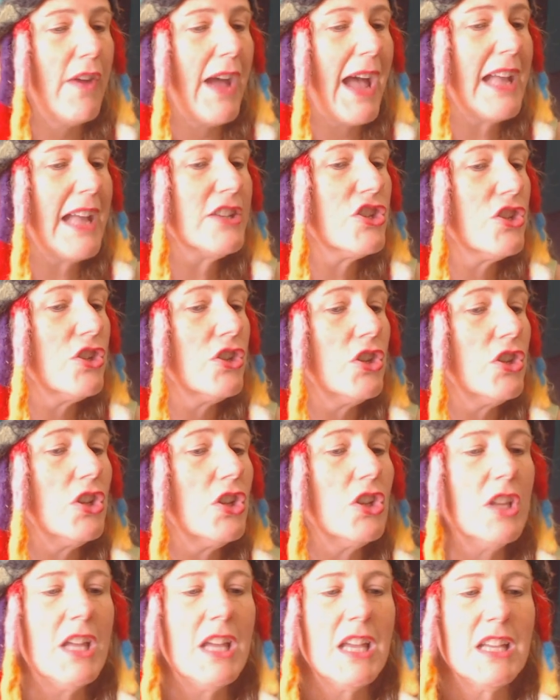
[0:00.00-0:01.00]

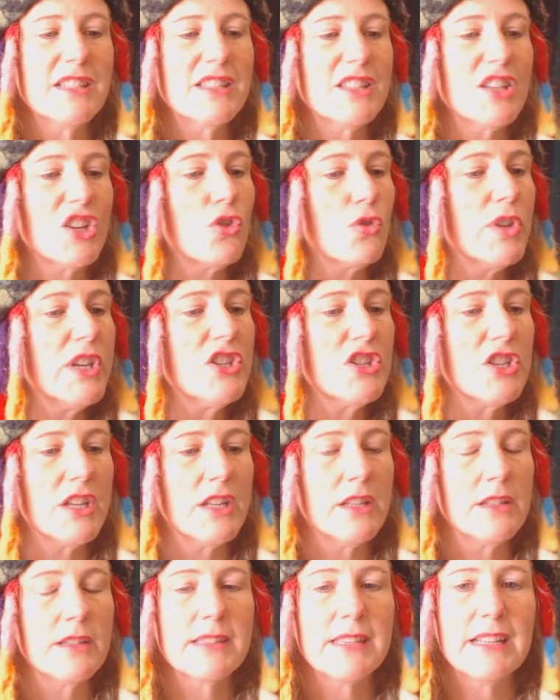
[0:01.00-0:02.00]
vaginal
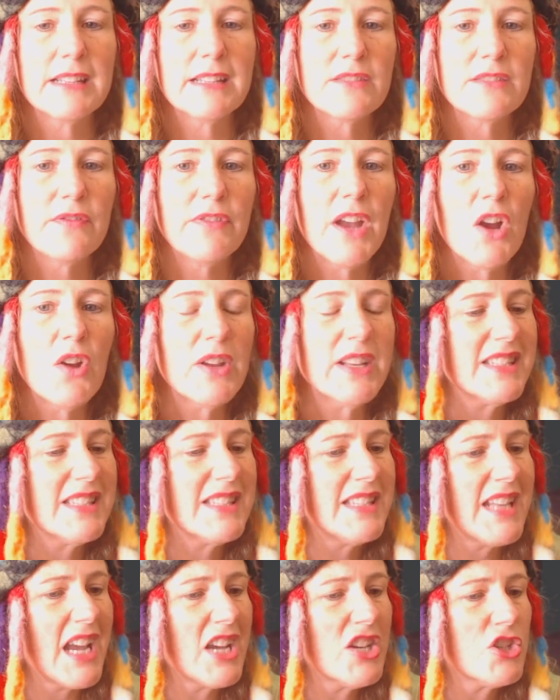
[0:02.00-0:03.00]
secretions is very
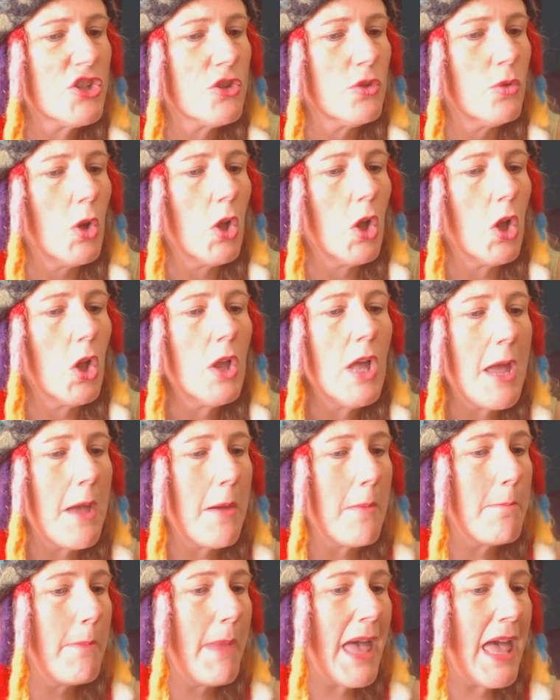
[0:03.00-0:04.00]
sexual.
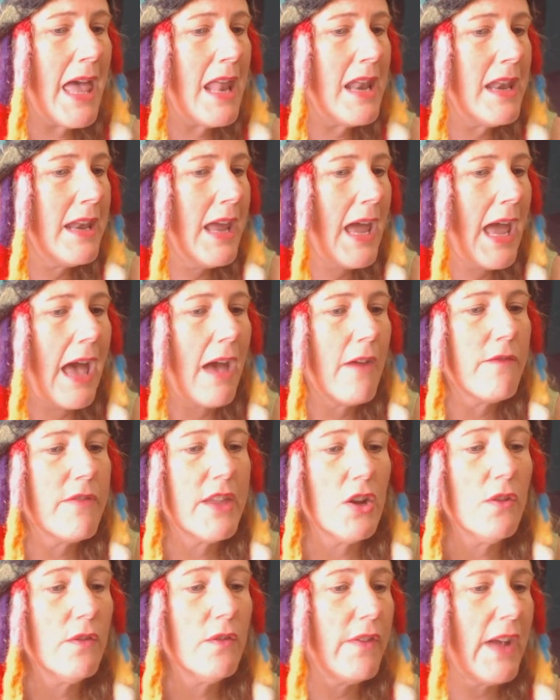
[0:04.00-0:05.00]
Men
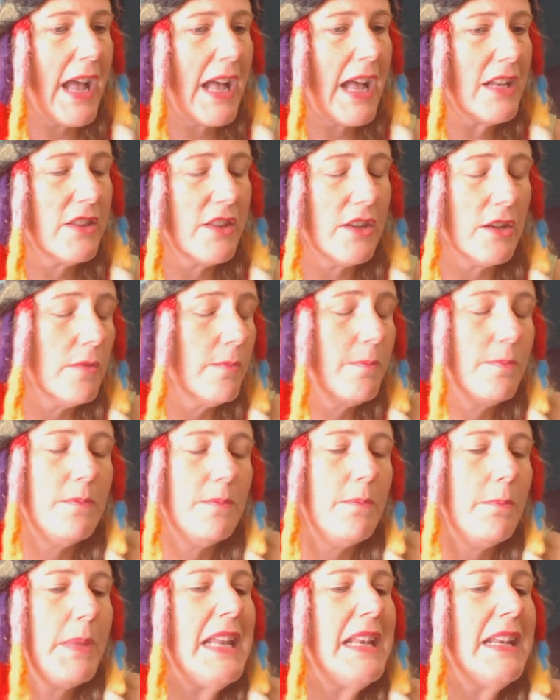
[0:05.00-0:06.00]
have their
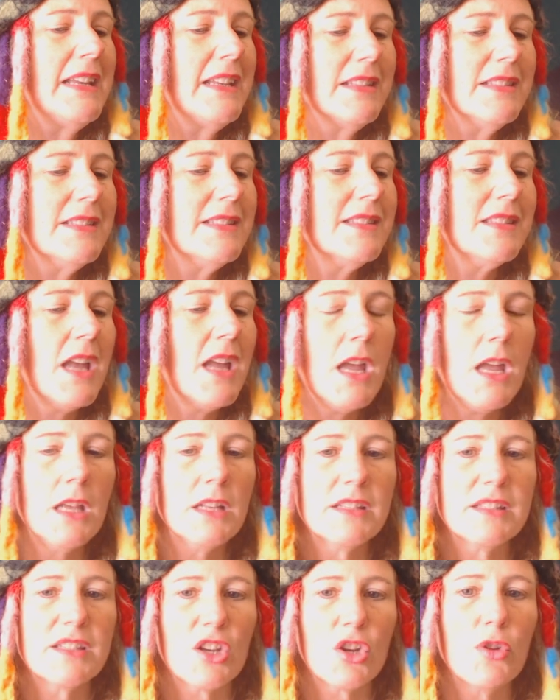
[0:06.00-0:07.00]
penis
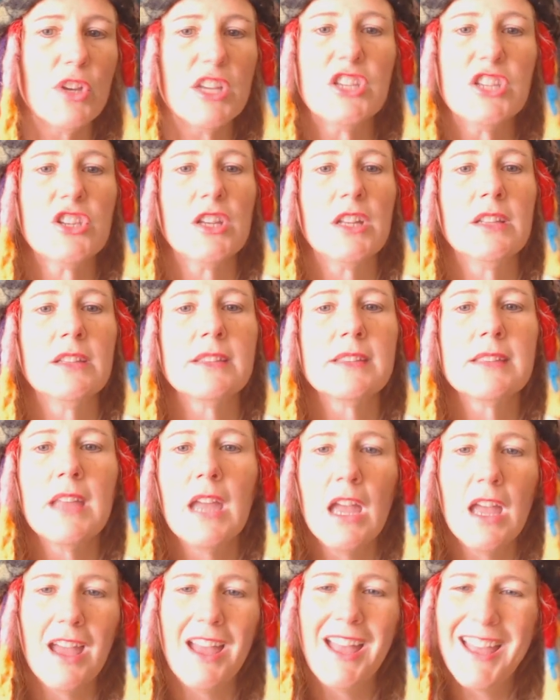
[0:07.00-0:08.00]
secretions.